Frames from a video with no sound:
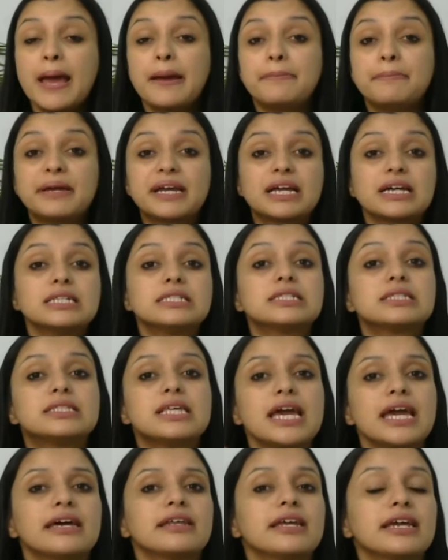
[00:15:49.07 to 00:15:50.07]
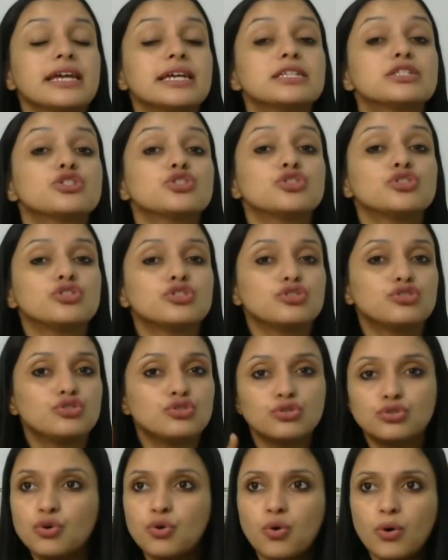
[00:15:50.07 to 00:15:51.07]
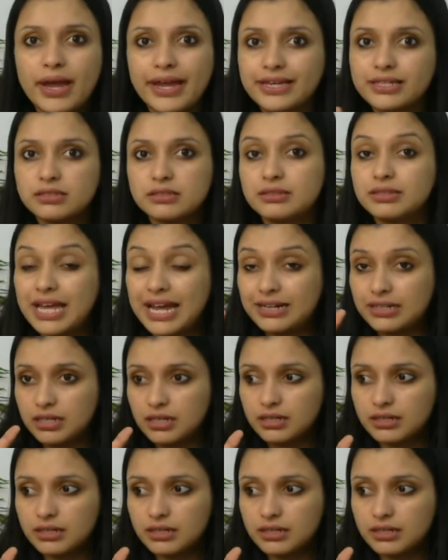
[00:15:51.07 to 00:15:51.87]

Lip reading: Because there is that